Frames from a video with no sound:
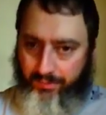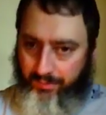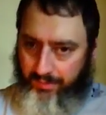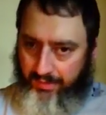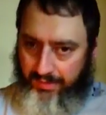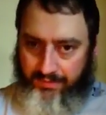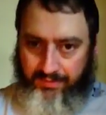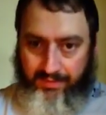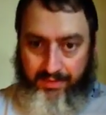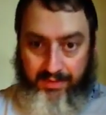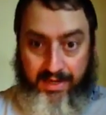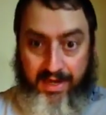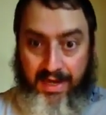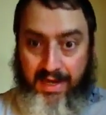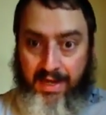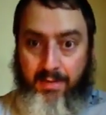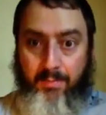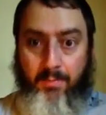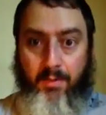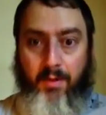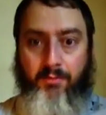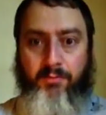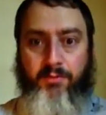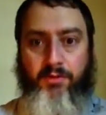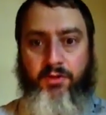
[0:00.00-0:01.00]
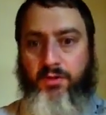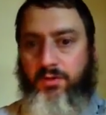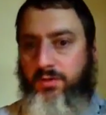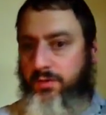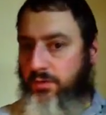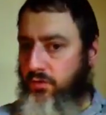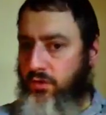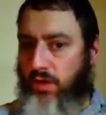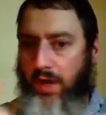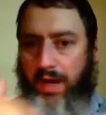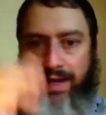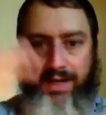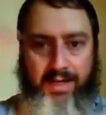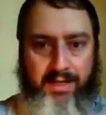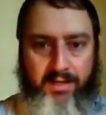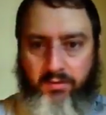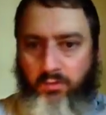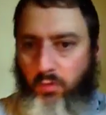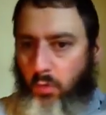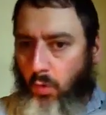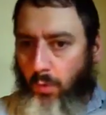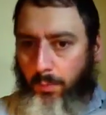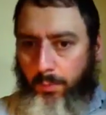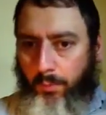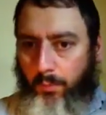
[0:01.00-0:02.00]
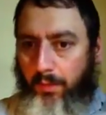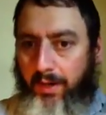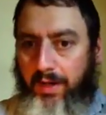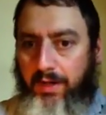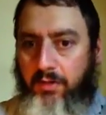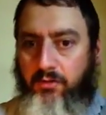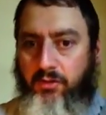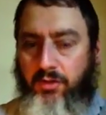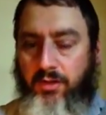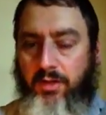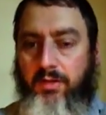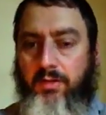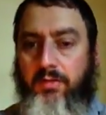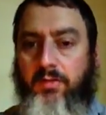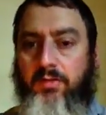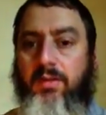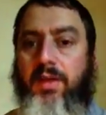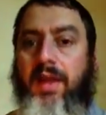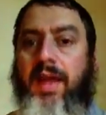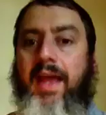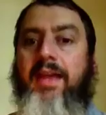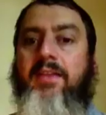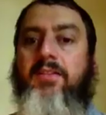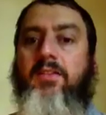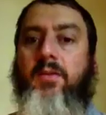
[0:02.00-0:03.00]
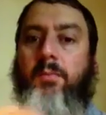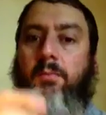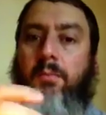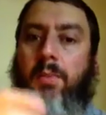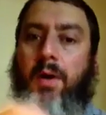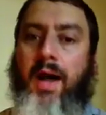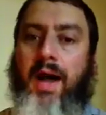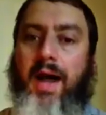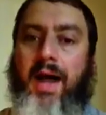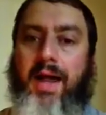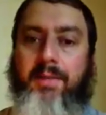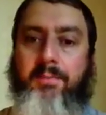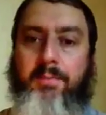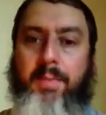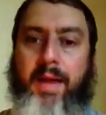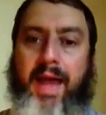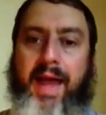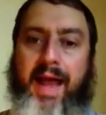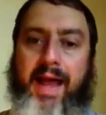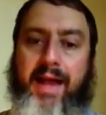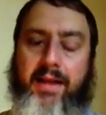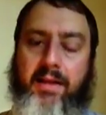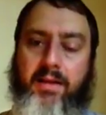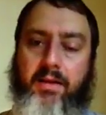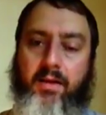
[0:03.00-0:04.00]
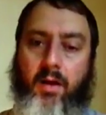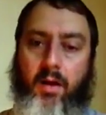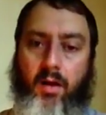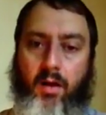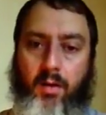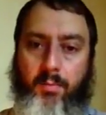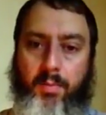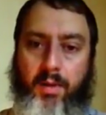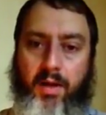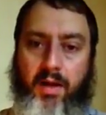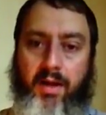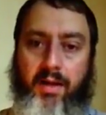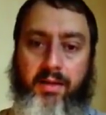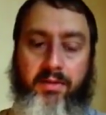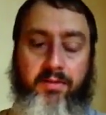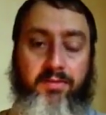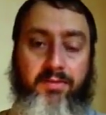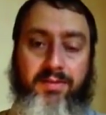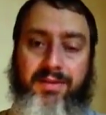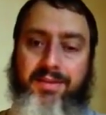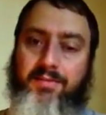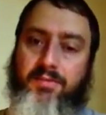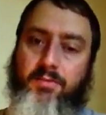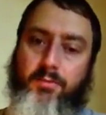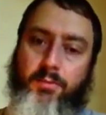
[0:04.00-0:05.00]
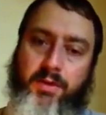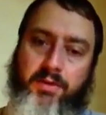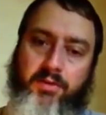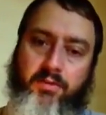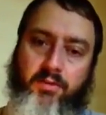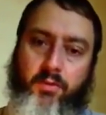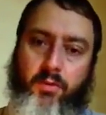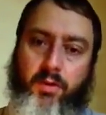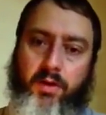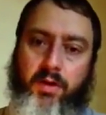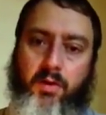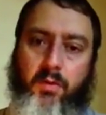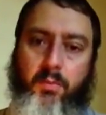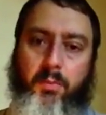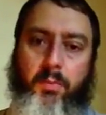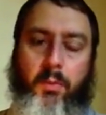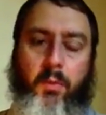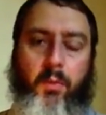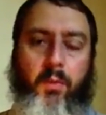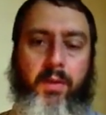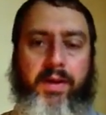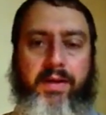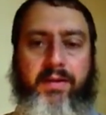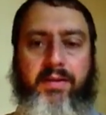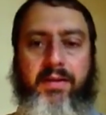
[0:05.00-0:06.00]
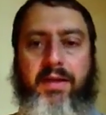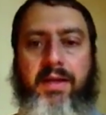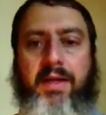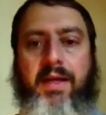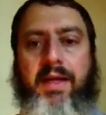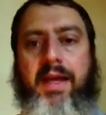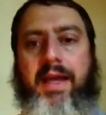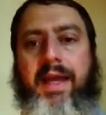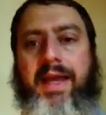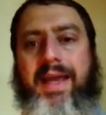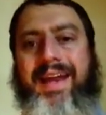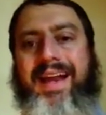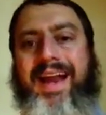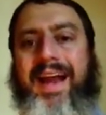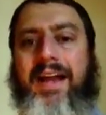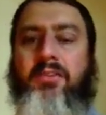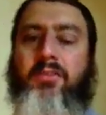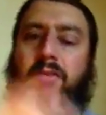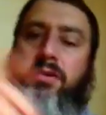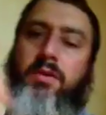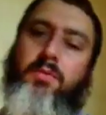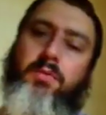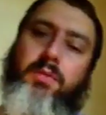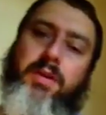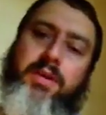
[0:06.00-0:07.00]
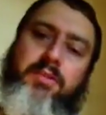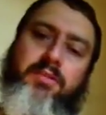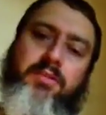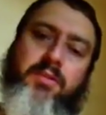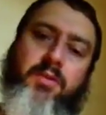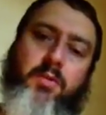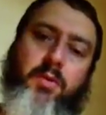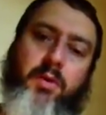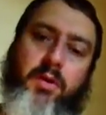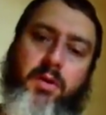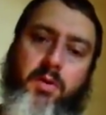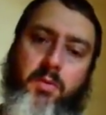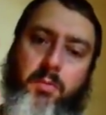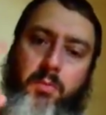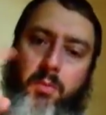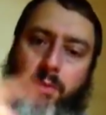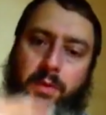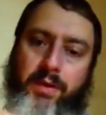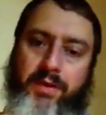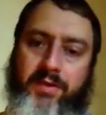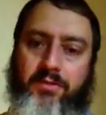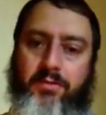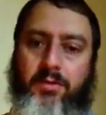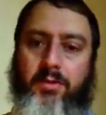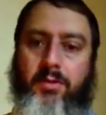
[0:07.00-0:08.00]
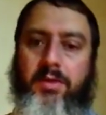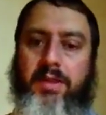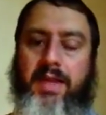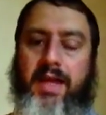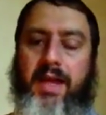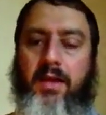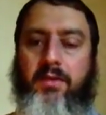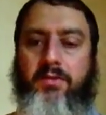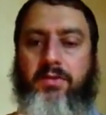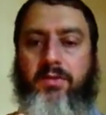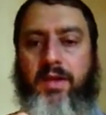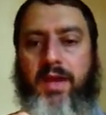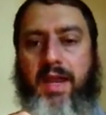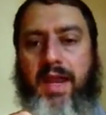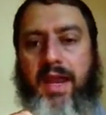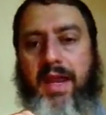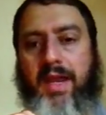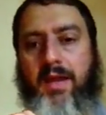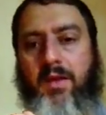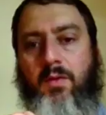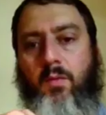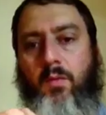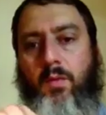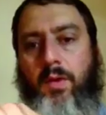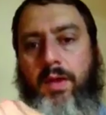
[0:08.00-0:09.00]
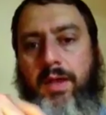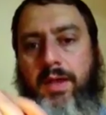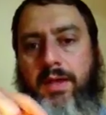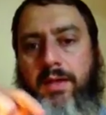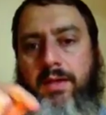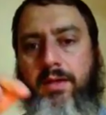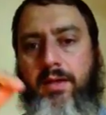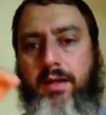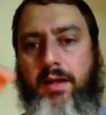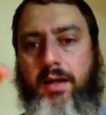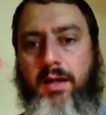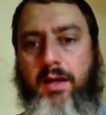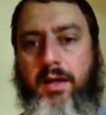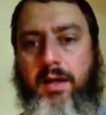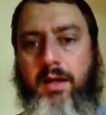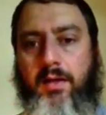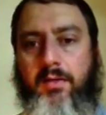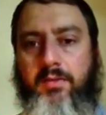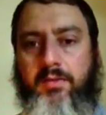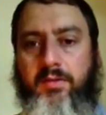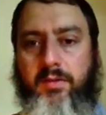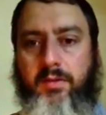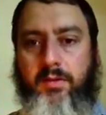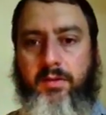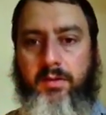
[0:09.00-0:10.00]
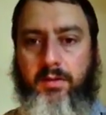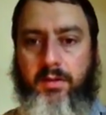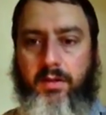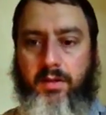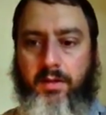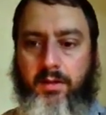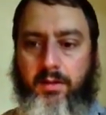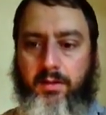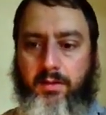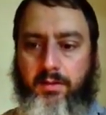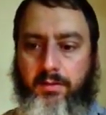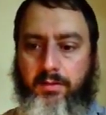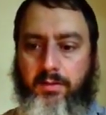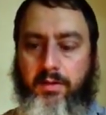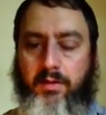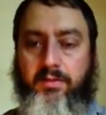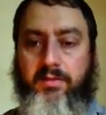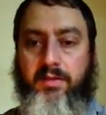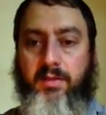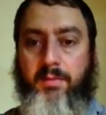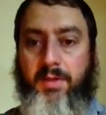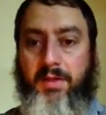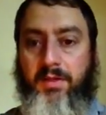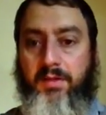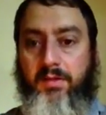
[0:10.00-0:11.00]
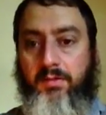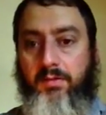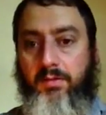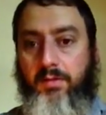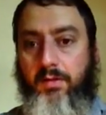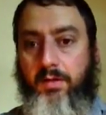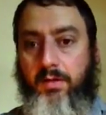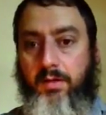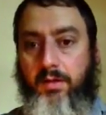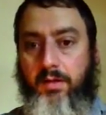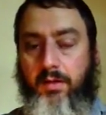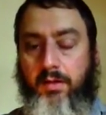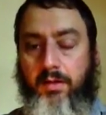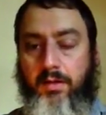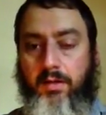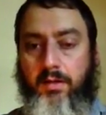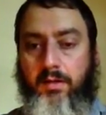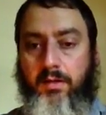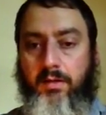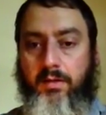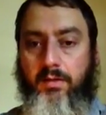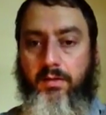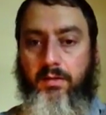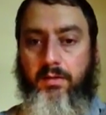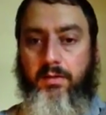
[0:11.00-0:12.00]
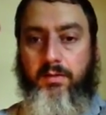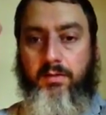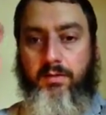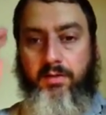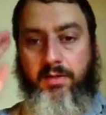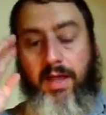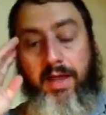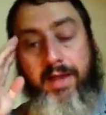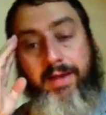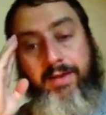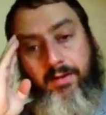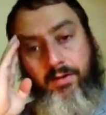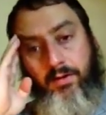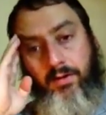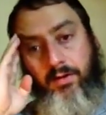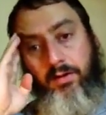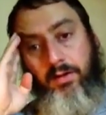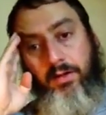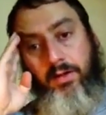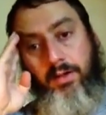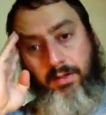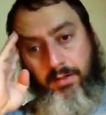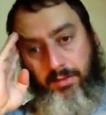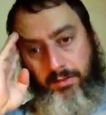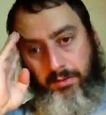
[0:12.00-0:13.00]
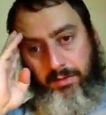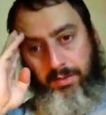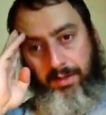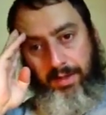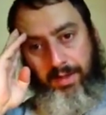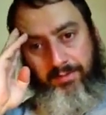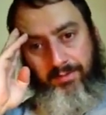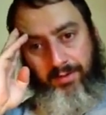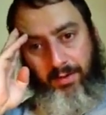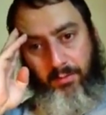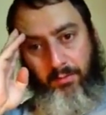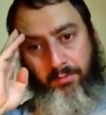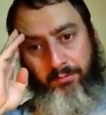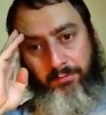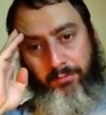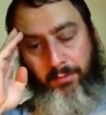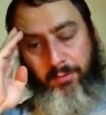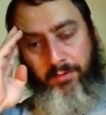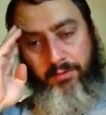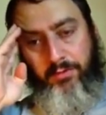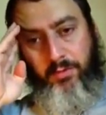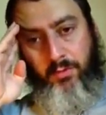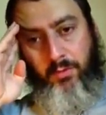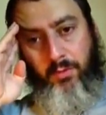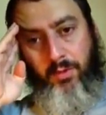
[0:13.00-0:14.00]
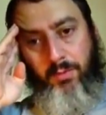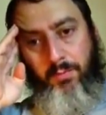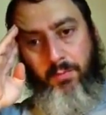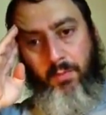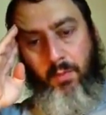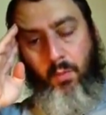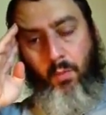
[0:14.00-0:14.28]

in the name of Chinese corporations to buy back our bonds. It's reached a critical point. It actually reached a critical point in 2008 when little Timmy Geithner, as I refer to him,